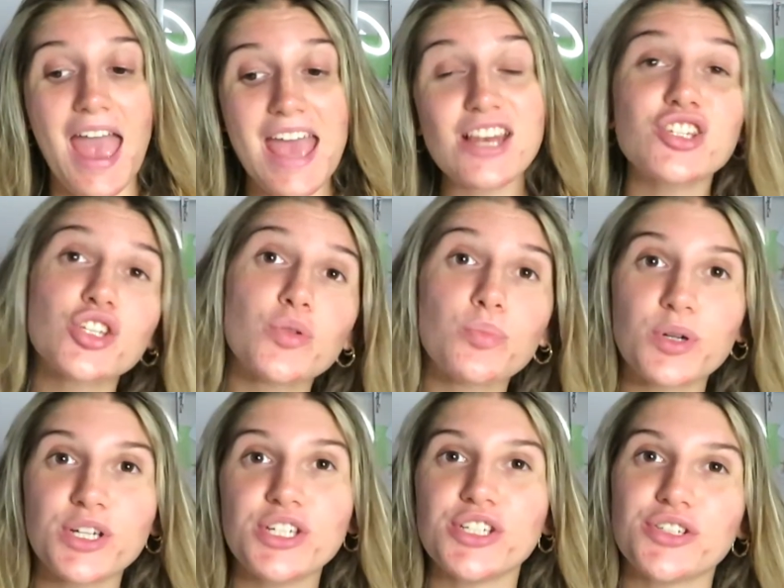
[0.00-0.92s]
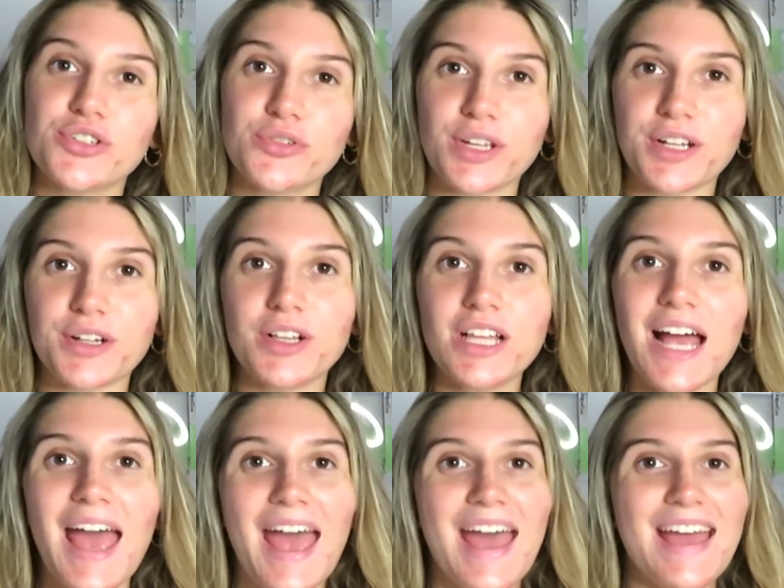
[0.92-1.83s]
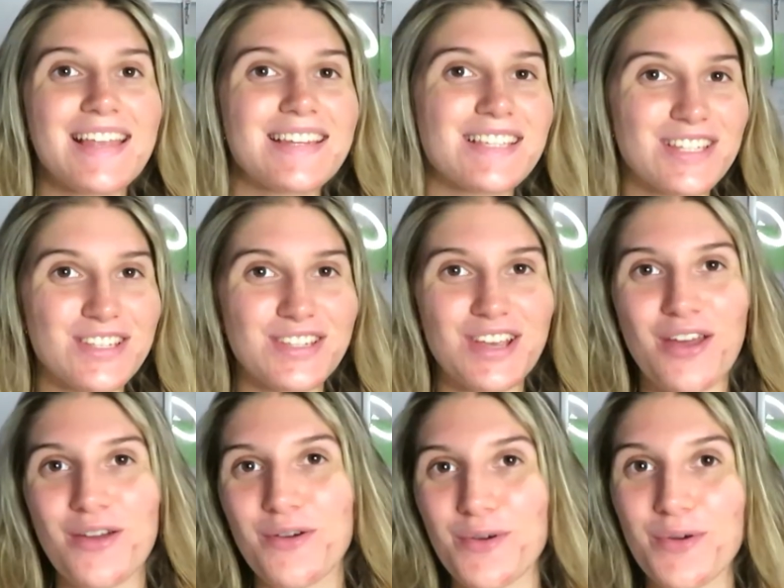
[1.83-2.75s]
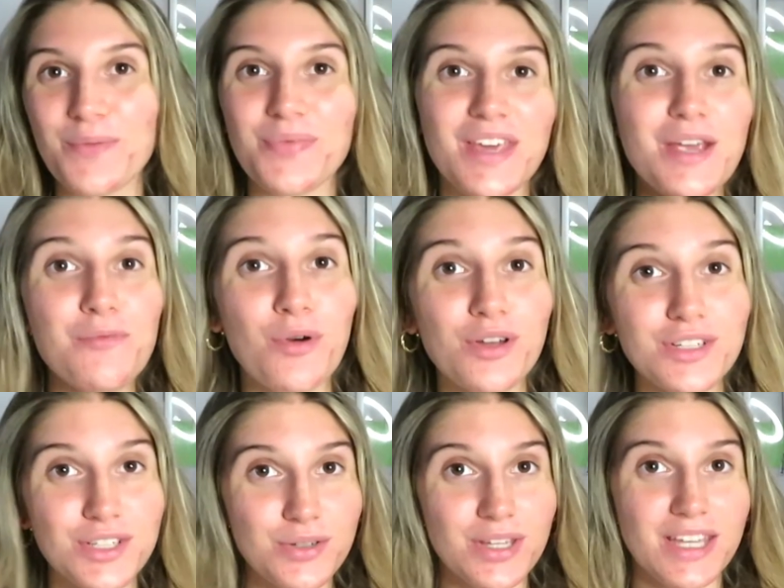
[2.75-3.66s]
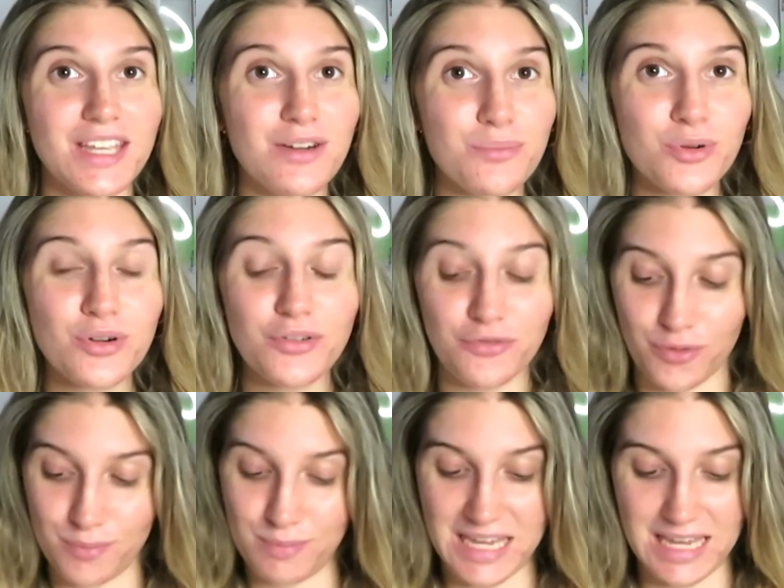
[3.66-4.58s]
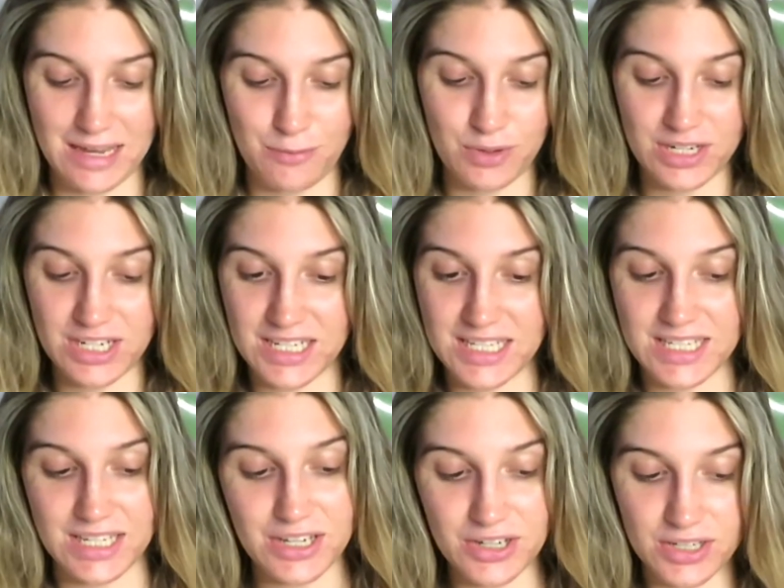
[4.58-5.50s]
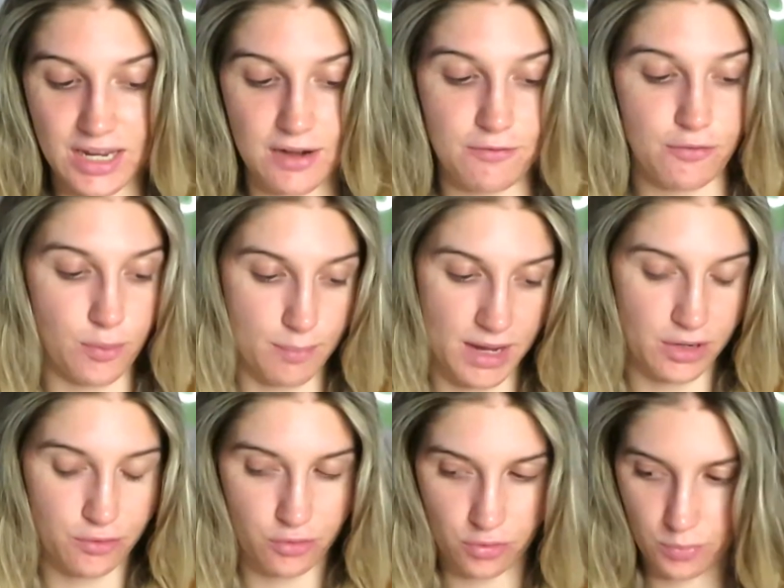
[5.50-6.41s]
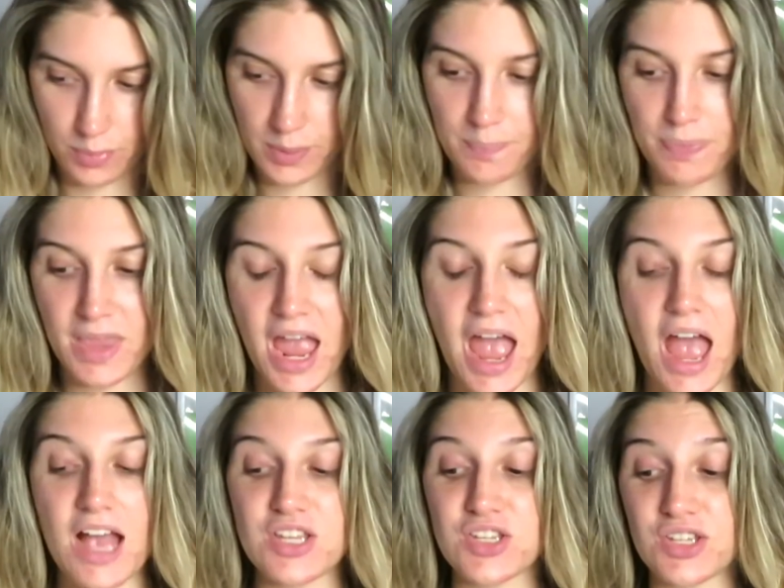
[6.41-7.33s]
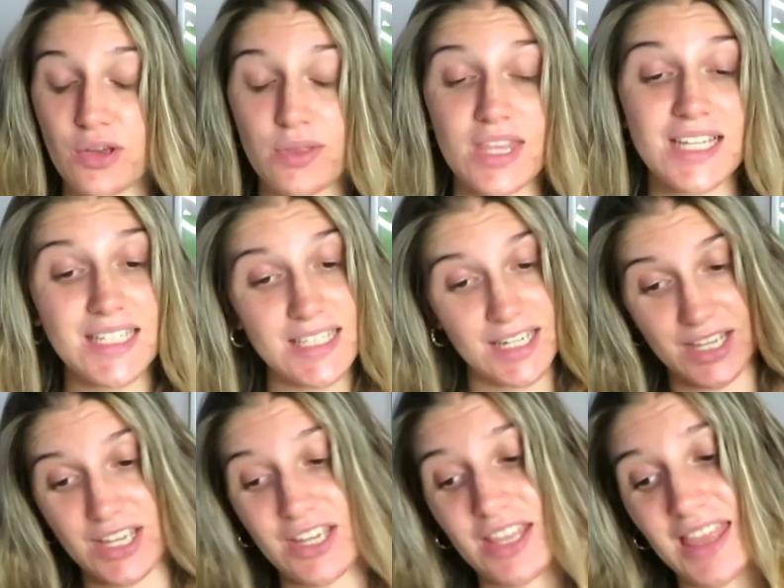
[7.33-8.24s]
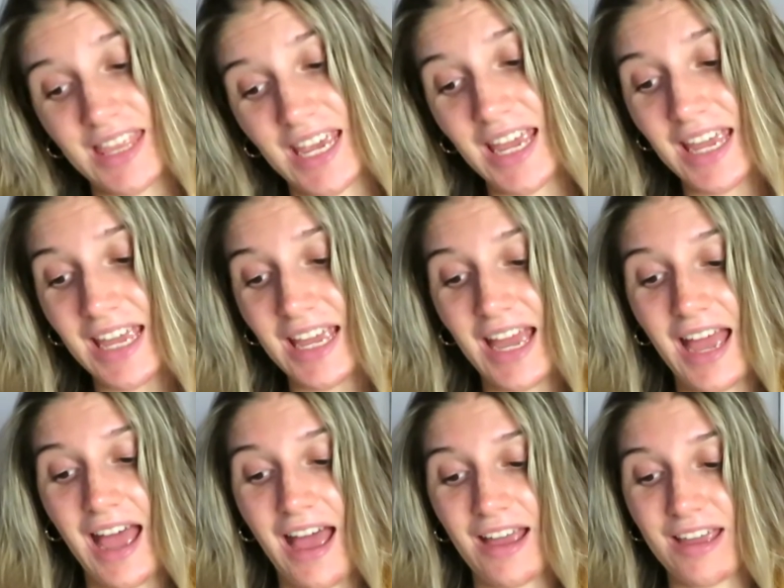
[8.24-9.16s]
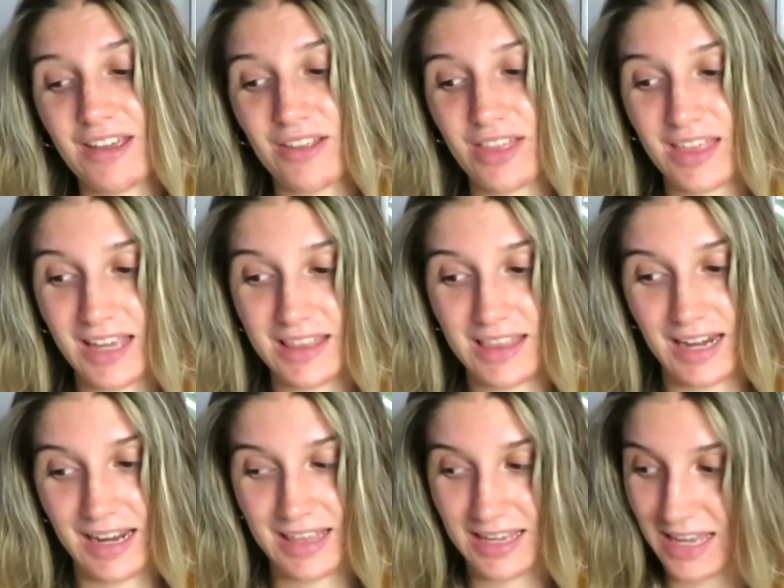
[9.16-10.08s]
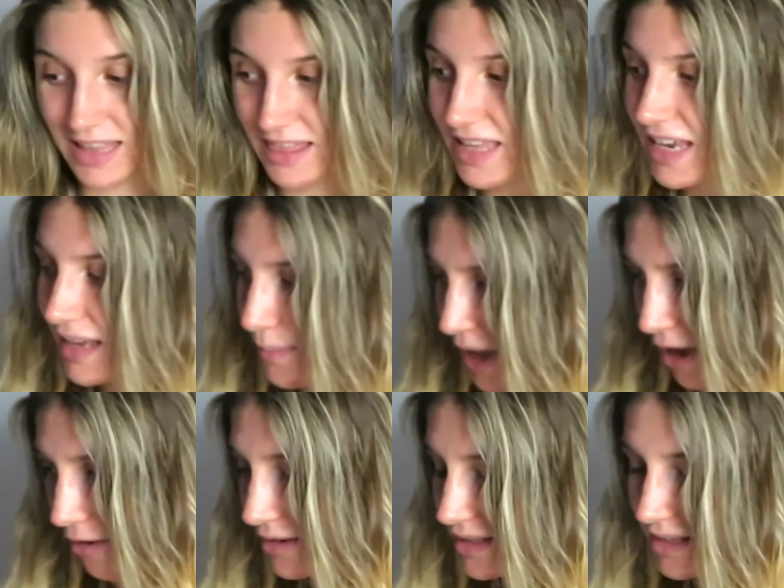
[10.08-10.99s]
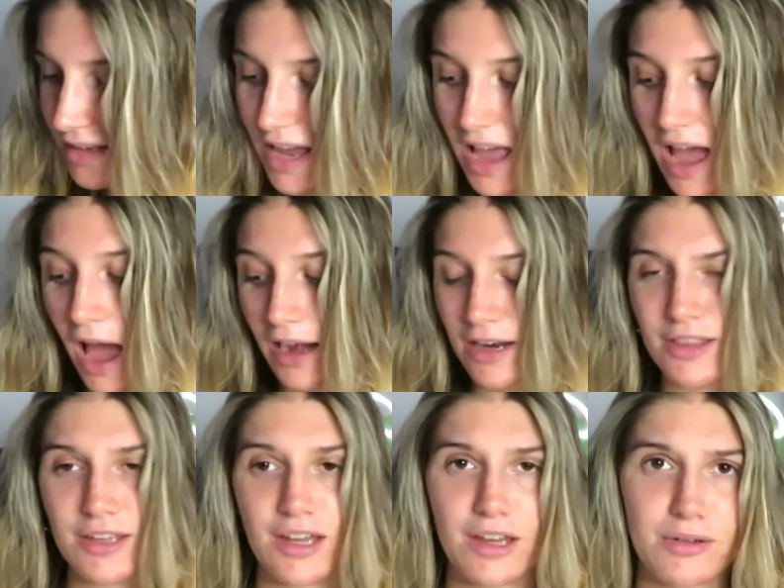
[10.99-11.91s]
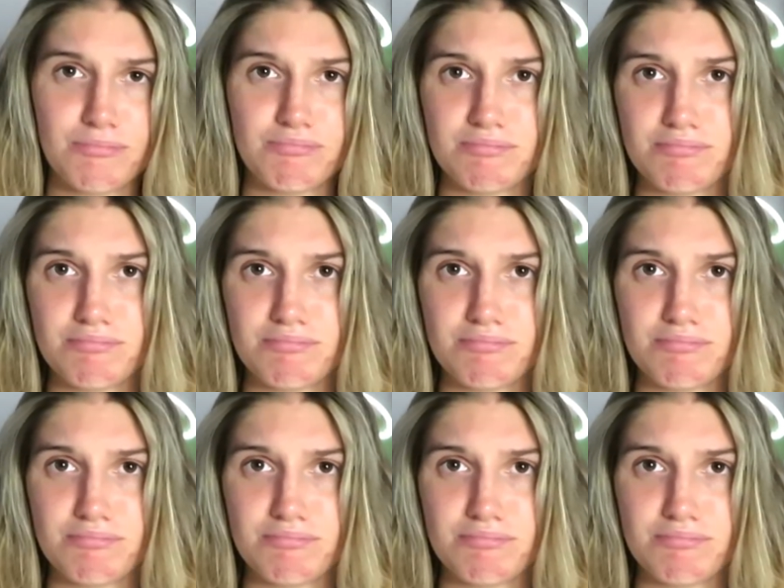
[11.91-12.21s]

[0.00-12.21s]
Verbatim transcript: entrepreneurial and so they want to hear more from me which is good and from my group. So this is a good thing, a good thing that I can think about. Another